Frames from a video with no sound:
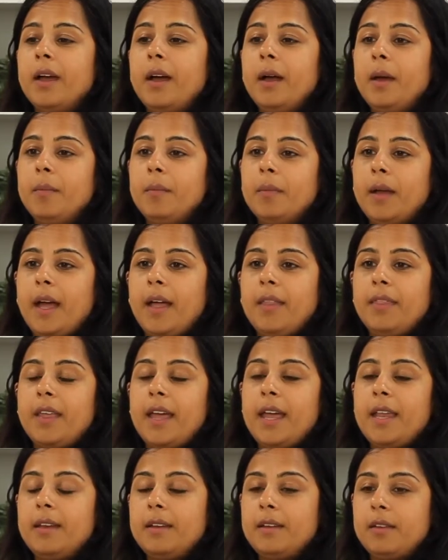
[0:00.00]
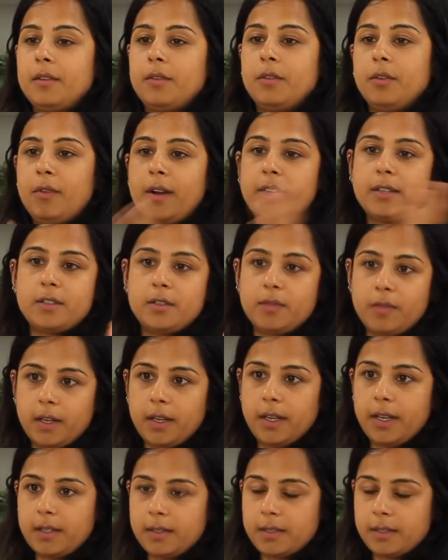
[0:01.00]
And then the rest of
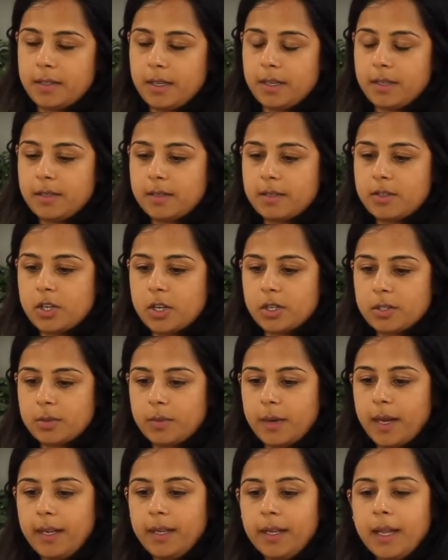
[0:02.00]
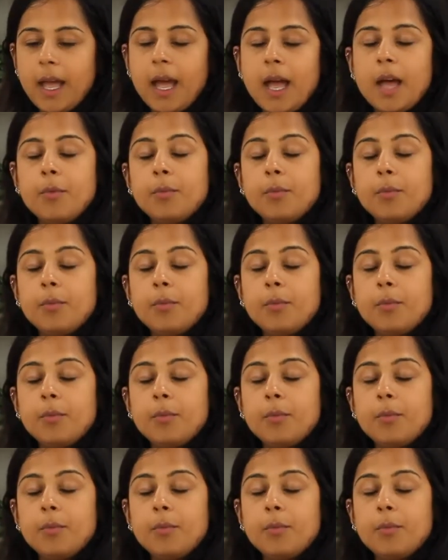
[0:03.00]
it is chucked away.